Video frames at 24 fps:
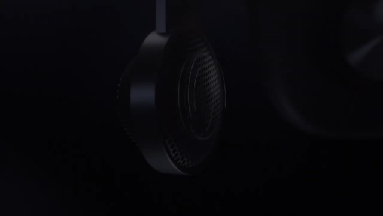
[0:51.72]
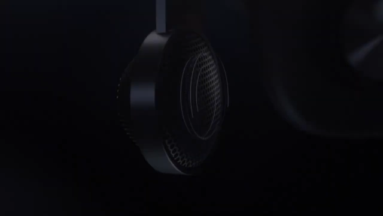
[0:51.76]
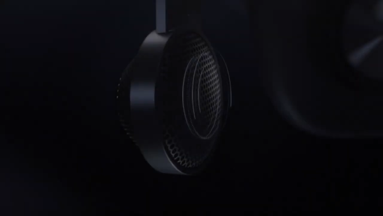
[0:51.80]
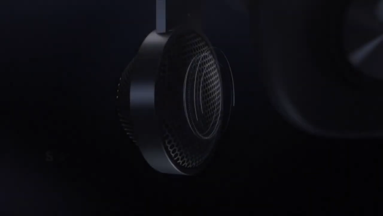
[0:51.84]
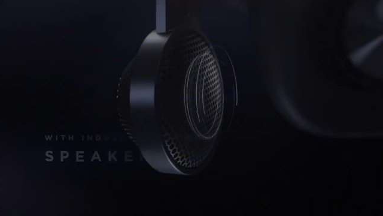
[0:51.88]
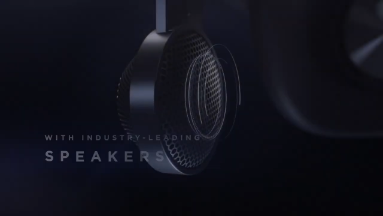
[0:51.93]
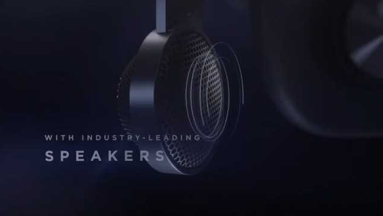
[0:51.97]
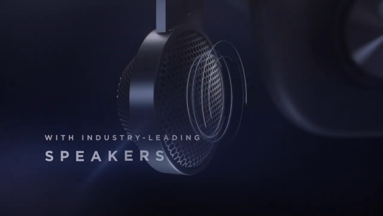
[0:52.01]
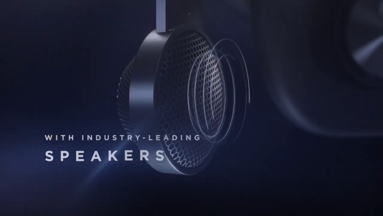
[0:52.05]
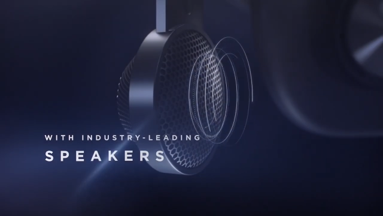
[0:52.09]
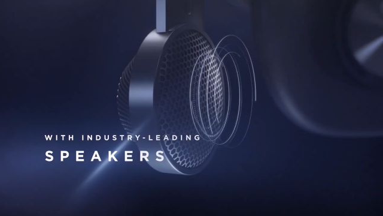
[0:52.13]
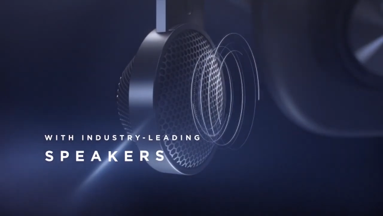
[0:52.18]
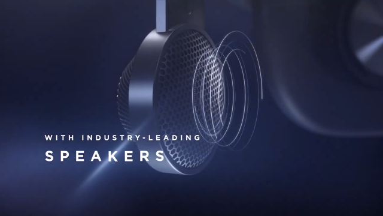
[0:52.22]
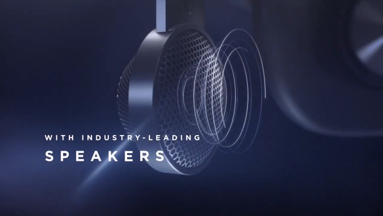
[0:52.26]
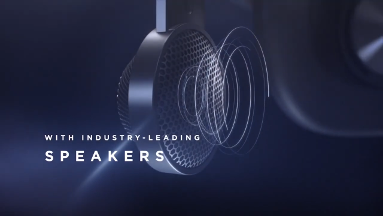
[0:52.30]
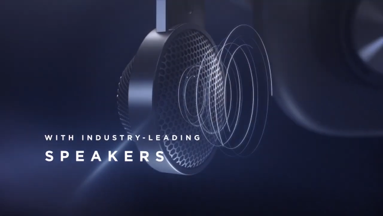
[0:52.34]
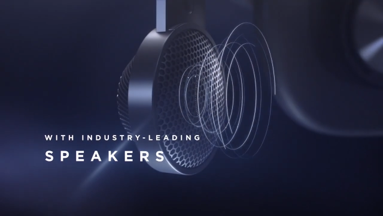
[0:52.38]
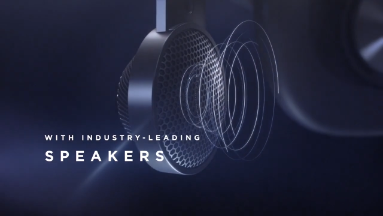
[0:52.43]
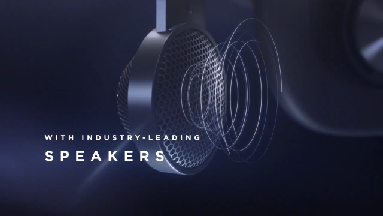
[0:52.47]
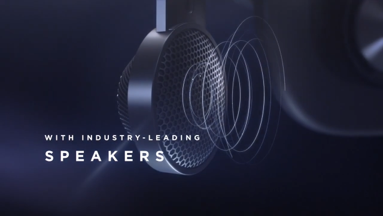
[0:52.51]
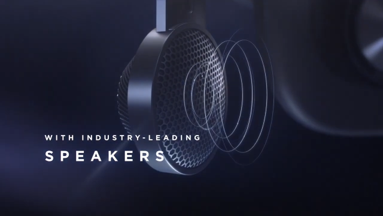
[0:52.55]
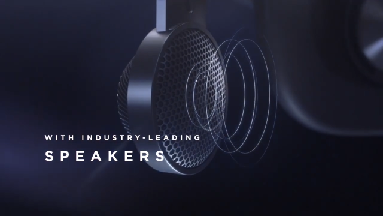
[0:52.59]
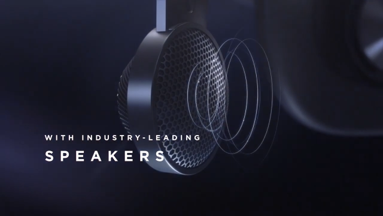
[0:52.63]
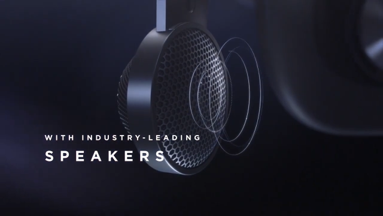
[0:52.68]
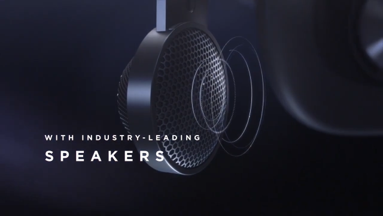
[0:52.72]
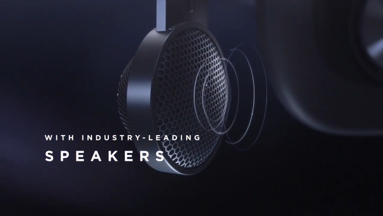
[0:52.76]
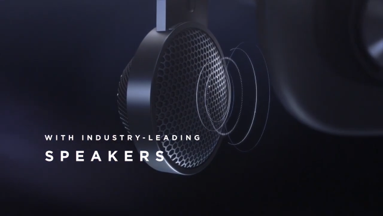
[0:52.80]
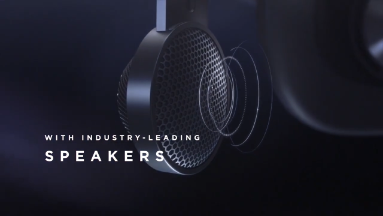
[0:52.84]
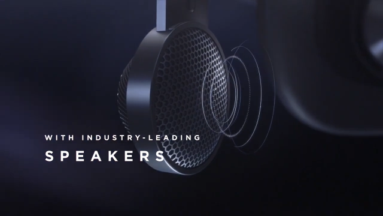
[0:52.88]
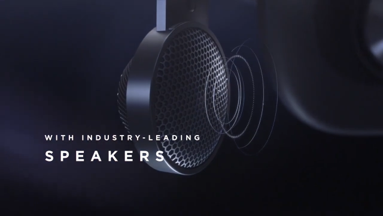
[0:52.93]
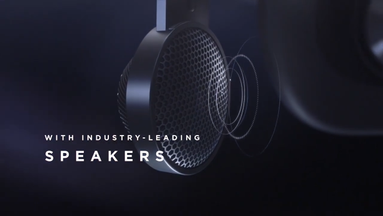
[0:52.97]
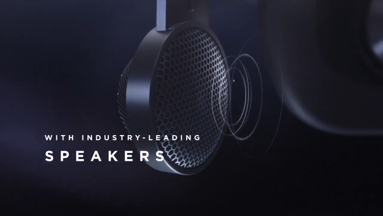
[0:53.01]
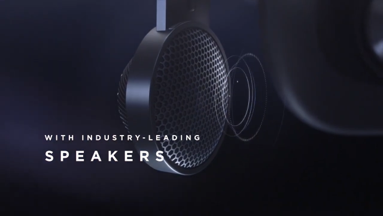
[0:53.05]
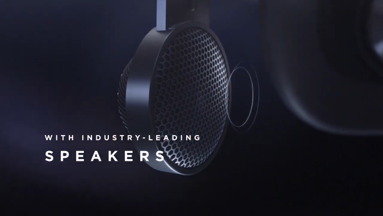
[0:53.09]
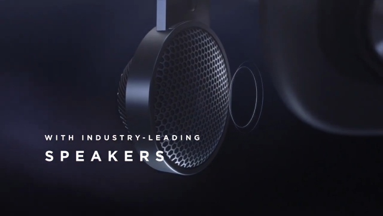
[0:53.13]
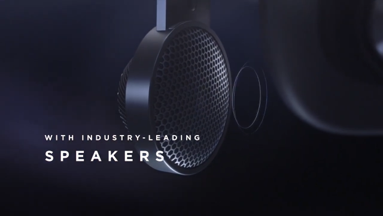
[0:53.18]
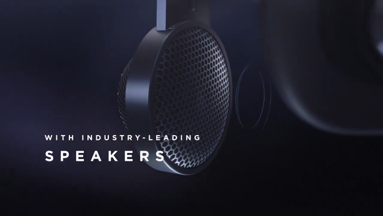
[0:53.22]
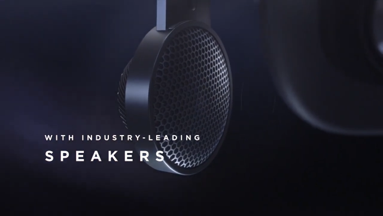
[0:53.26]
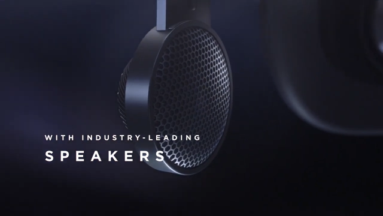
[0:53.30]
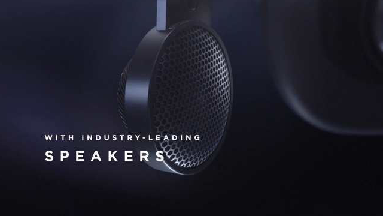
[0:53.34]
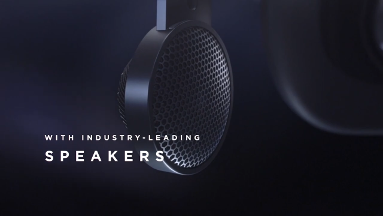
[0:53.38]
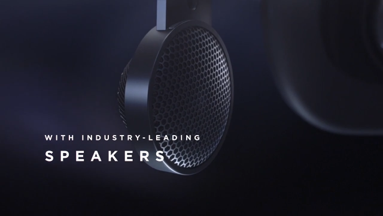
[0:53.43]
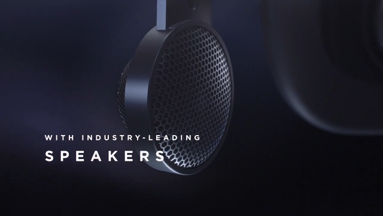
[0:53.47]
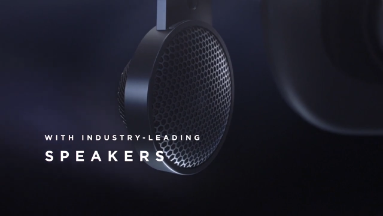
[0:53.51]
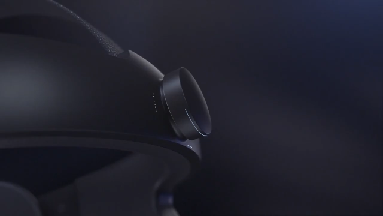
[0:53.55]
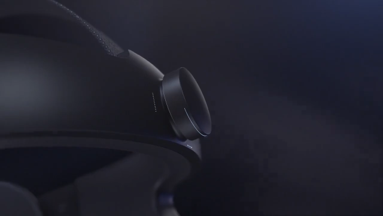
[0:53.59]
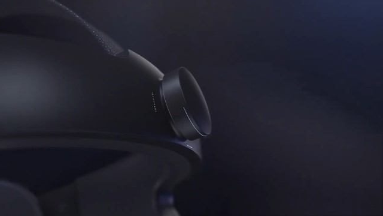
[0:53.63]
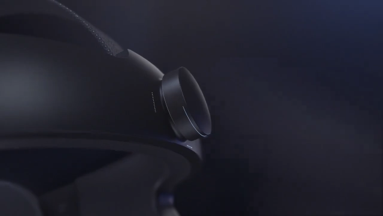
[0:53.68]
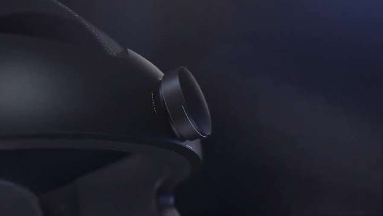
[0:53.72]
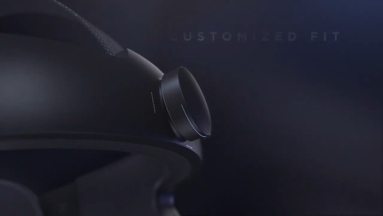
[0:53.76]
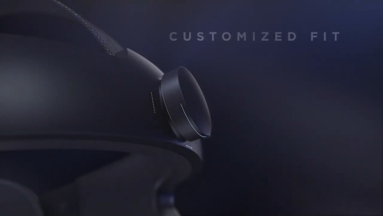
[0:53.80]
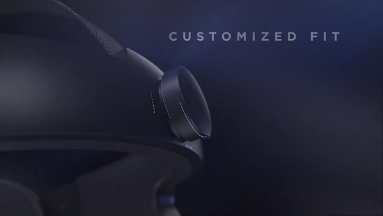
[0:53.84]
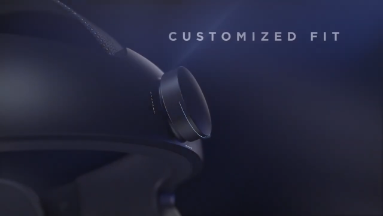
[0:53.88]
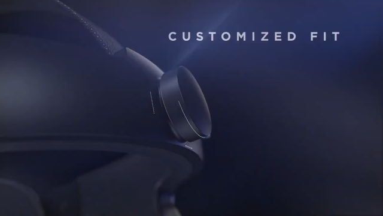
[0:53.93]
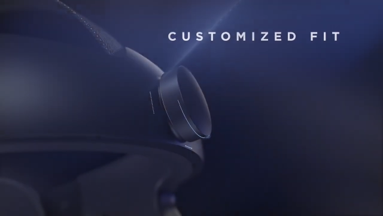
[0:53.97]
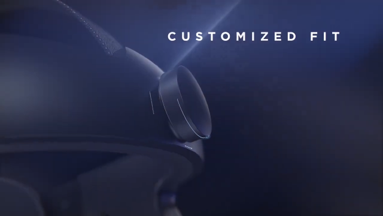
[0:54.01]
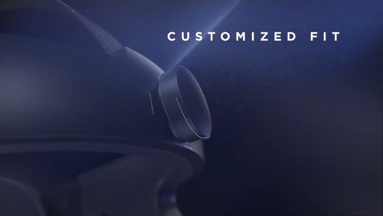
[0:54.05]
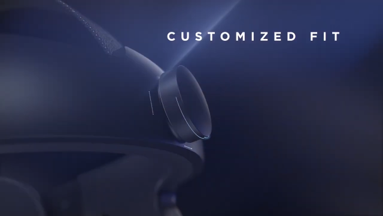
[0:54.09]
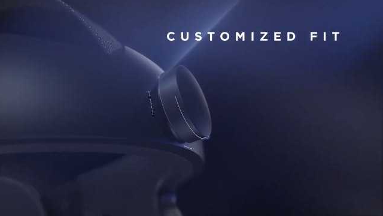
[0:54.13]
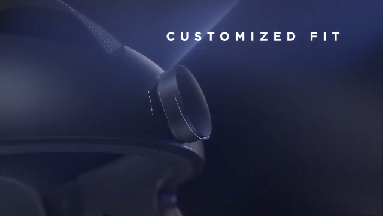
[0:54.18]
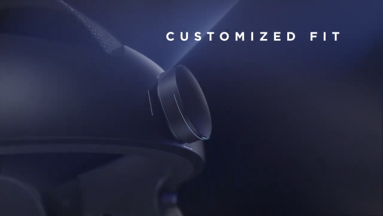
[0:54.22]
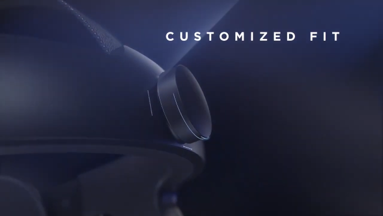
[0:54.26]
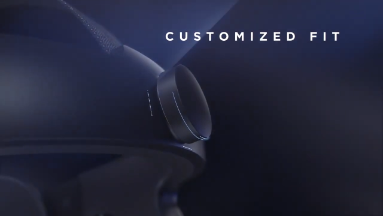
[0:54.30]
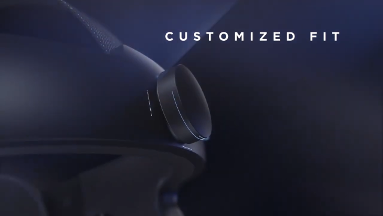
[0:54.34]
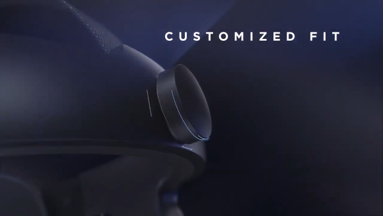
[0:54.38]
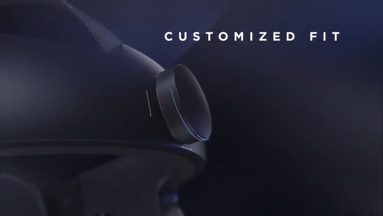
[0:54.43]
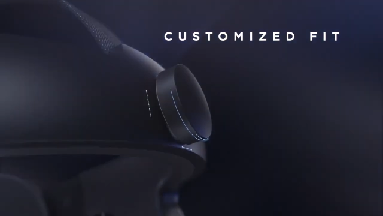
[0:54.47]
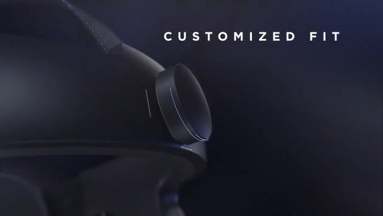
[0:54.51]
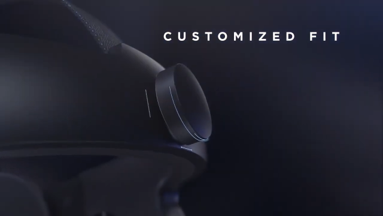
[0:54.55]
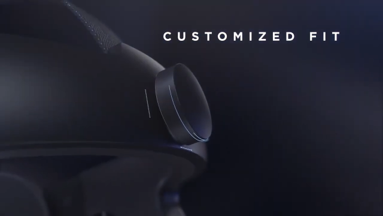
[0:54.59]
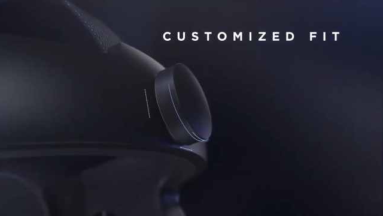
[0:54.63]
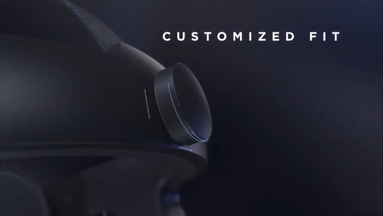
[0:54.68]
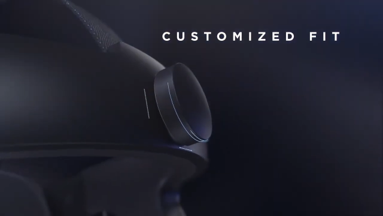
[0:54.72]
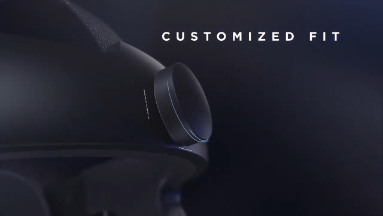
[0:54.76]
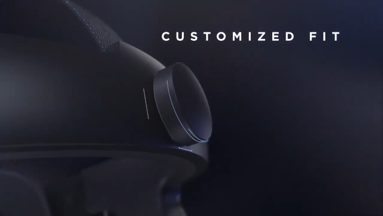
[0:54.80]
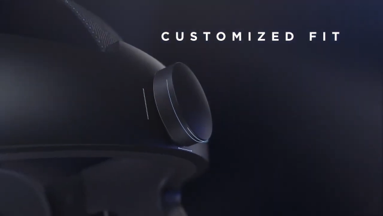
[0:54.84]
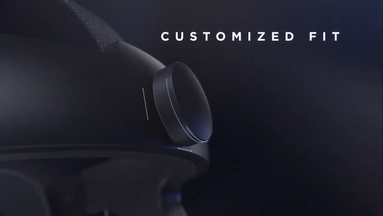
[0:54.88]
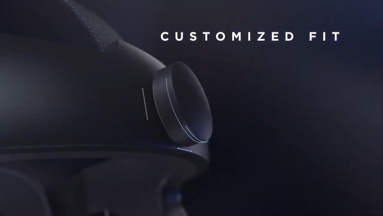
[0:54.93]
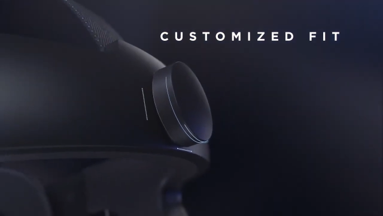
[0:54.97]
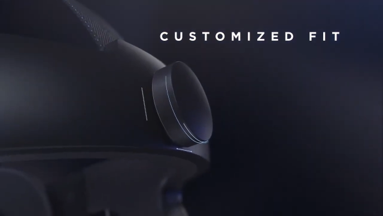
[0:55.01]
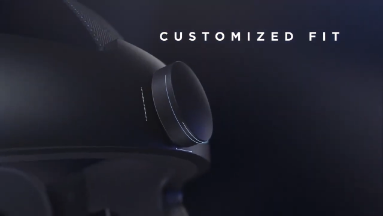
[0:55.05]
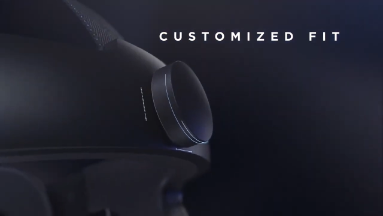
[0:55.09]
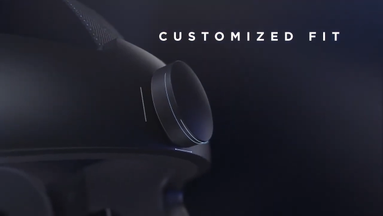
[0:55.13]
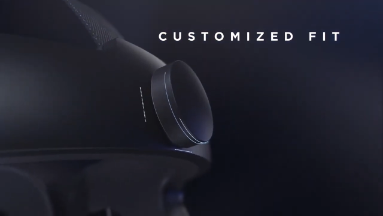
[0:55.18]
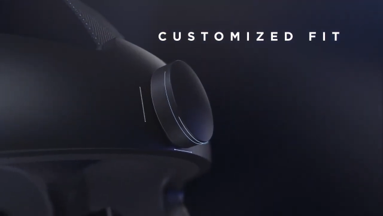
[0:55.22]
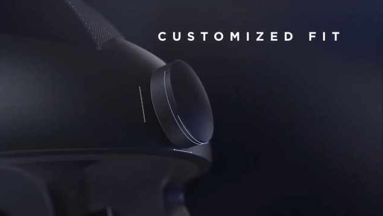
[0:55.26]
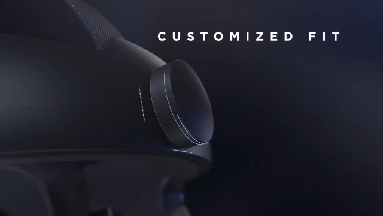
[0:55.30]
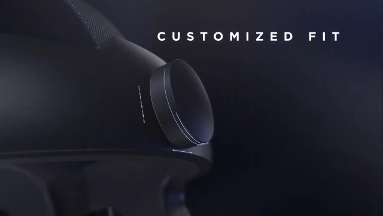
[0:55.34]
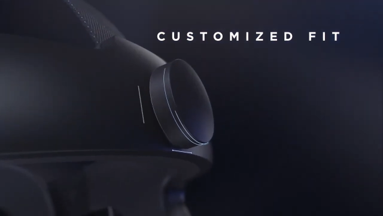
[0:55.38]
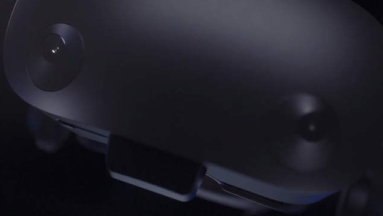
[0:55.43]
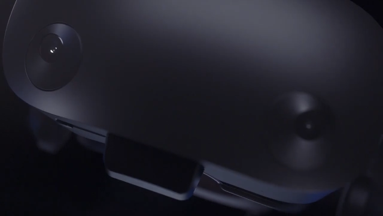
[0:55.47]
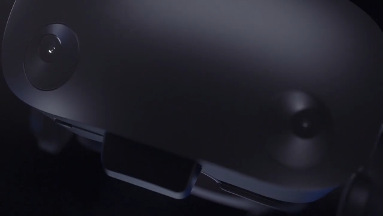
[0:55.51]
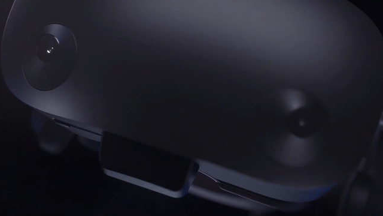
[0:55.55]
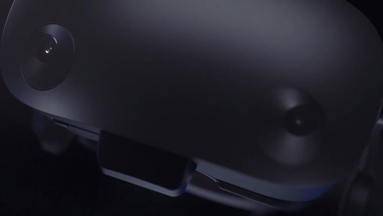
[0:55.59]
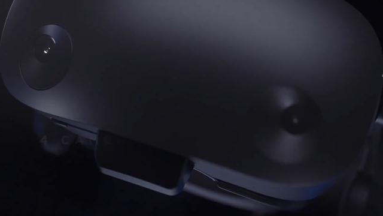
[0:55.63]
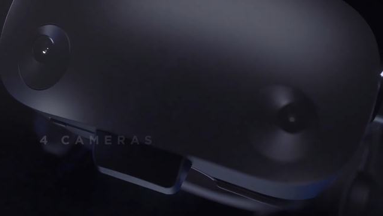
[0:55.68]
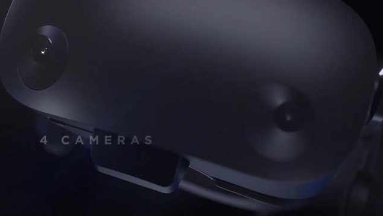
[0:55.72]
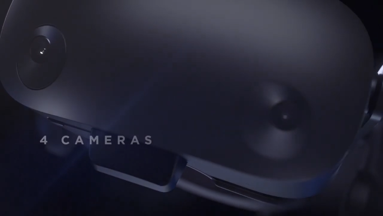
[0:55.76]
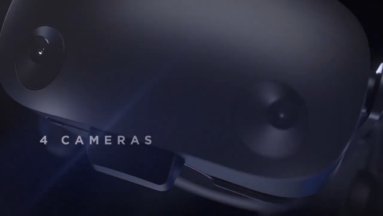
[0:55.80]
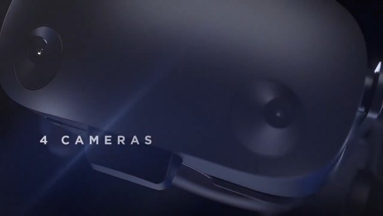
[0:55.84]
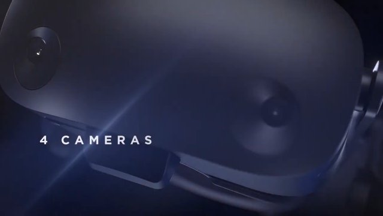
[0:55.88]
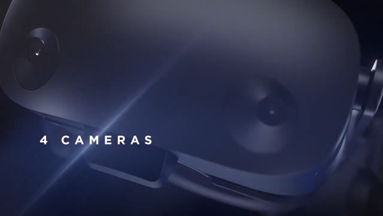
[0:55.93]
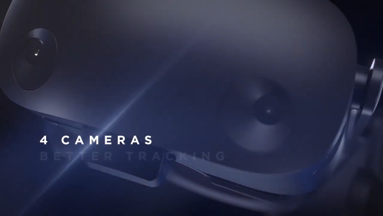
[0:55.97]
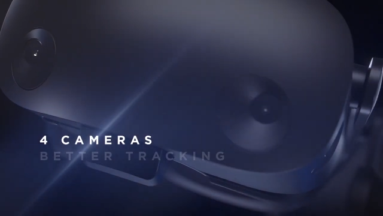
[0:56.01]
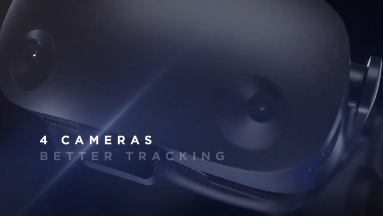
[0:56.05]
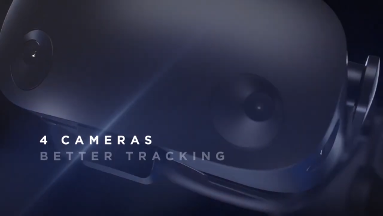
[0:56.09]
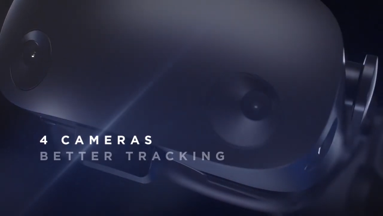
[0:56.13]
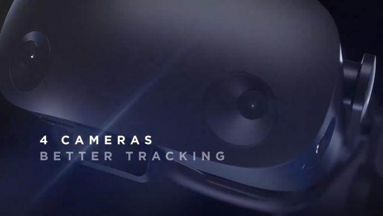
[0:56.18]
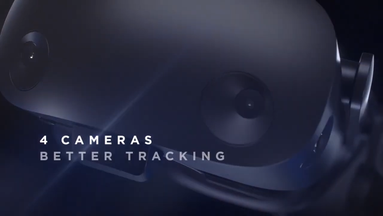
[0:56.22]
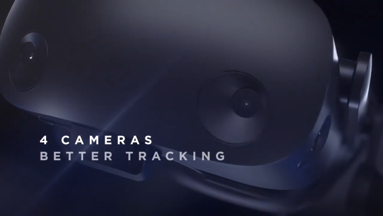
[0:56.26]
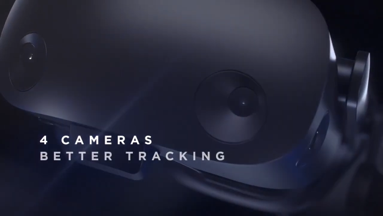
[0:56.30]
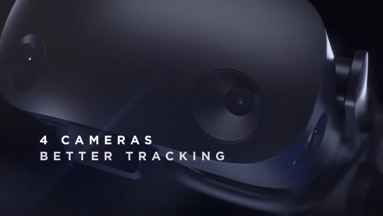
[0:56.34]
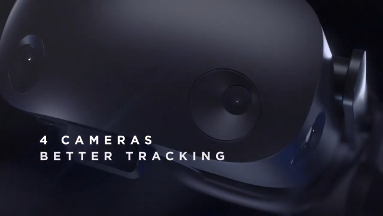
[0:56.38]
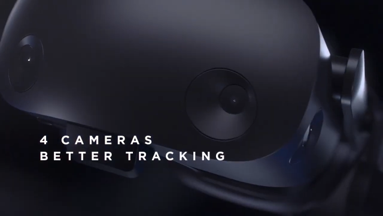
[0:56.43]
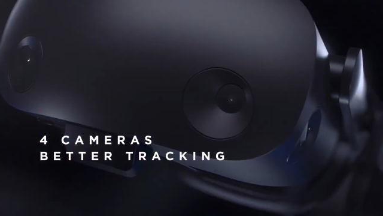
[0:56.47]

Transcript: Nobody's mouth can be seen.